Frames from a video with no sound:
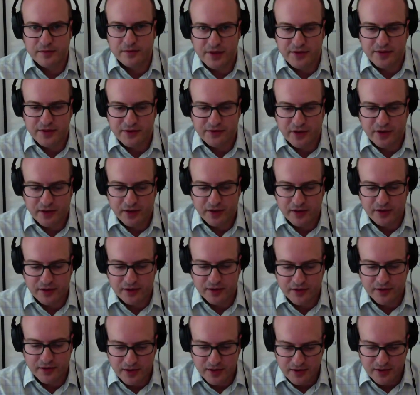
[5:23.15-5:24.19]
It's,
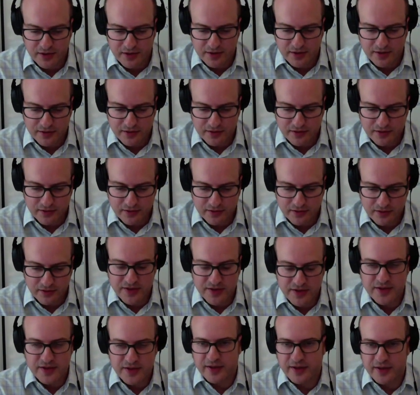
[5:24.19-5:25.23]

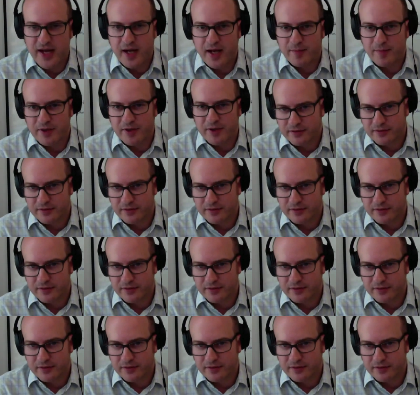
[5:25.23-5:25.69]
it's not an app.